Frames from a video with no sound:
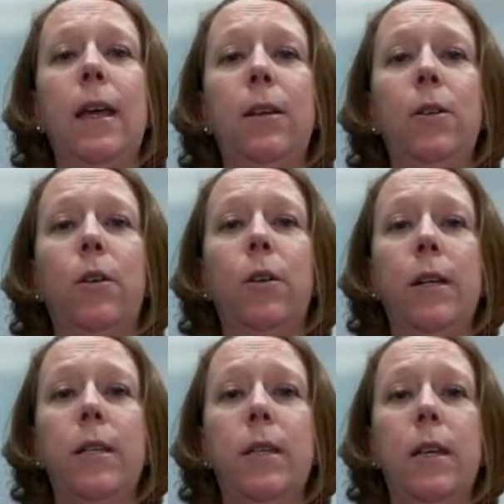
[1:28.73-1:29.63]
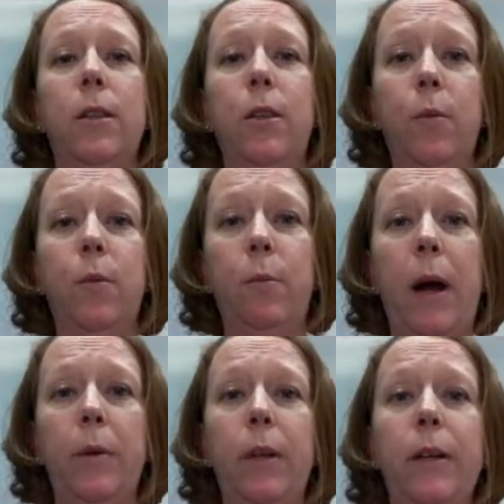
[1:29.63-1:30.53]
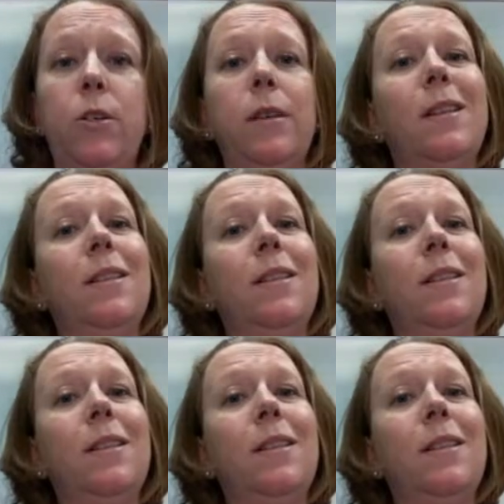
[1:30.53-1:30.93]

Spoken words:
increase in the human population